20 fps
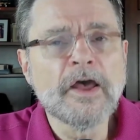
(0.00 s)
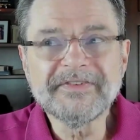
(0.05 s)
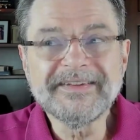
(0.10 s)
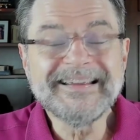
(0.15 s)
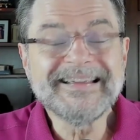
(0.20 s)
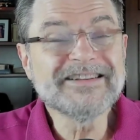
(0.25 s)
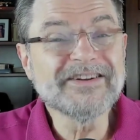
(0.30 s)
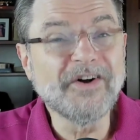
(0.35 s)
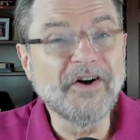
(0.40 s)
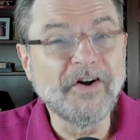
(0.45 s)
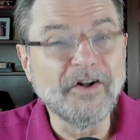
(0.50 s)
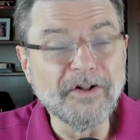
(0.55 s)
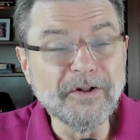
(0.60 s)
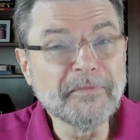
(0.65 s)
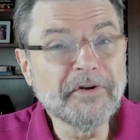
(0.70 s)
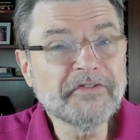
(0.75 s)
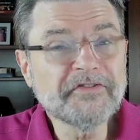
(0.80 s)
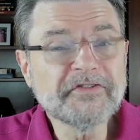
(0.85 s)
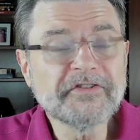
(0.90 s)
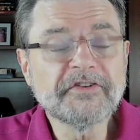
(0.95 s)
It's
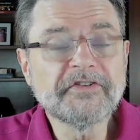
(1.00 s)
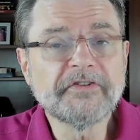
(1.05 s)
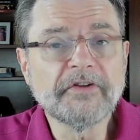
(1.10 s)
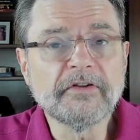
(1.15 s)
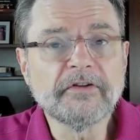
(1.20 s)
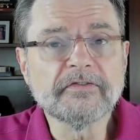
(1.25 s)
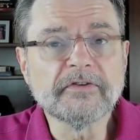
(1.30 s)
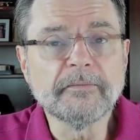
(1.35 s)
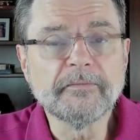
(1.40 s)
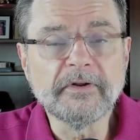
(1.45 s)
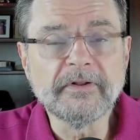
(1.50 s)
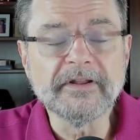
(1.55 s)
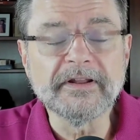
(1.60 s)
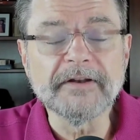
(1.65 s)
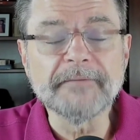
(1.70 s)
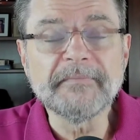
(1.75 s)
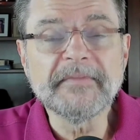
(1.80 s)
almost a silver bullet.